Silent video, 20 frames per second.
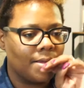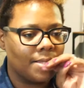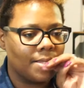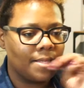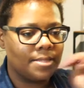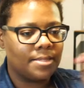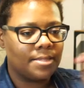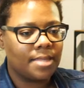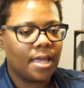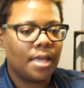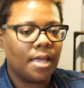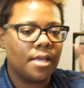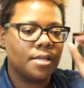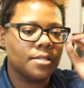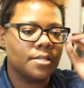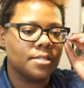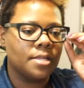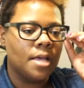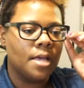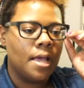these
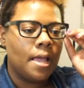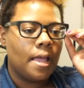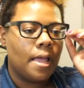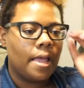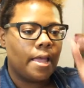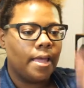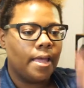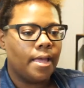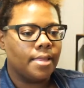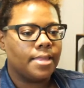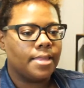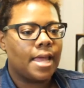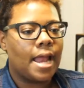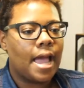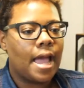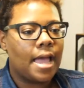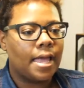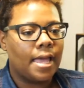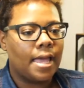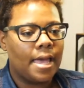things and that
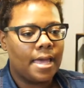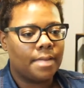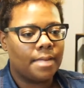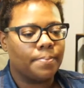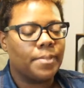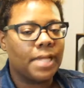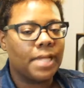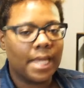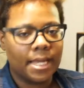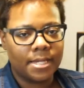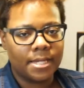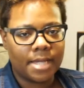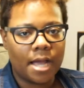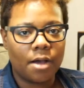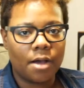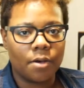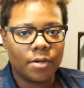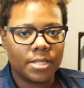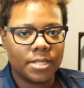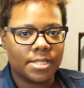I had planned
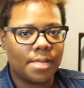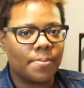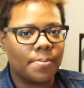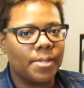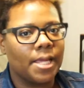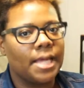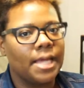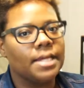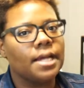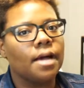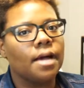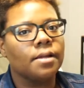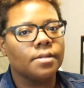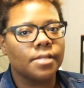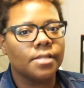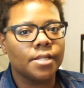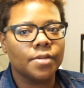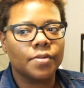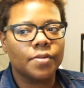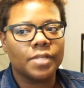out because I planned out
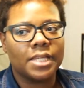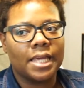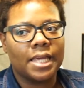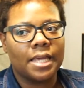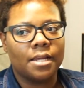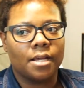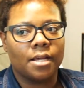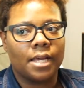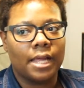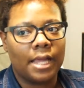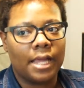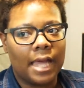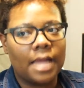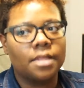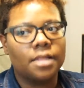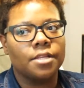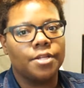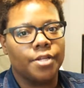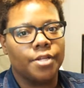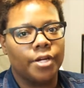literally in a
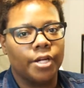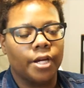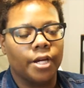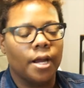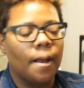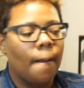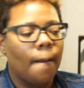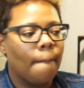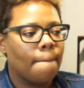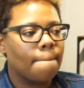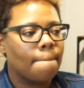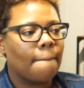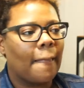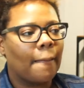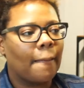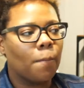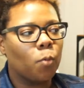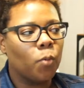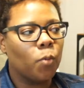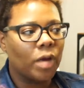calendar
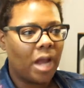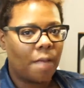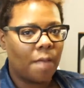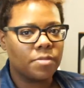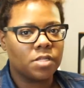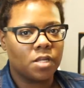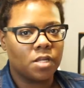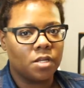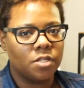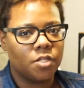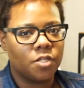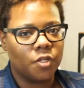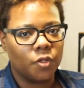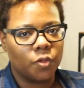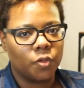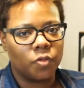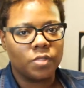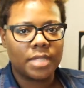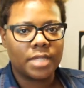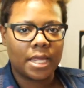like what I was gonna
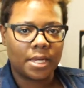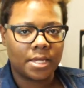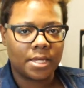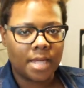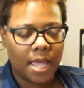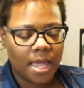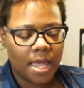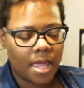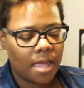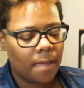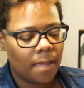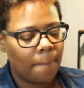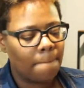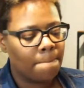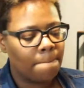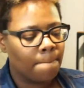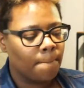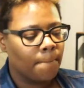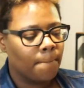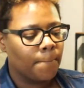do day to day.
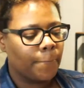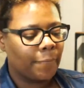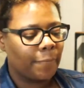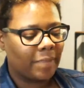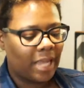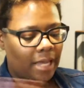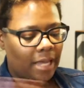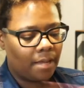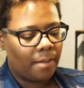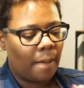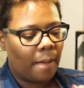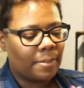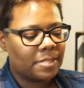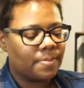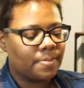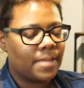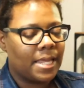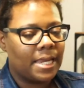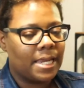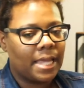Uh, I was
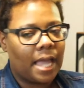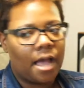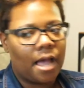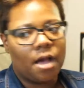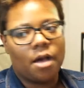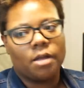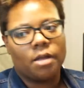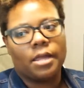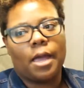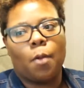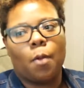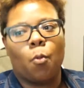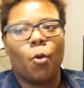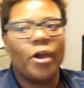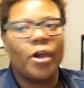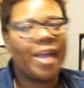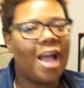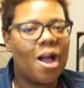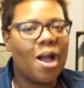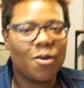planning out like
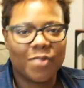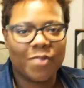workout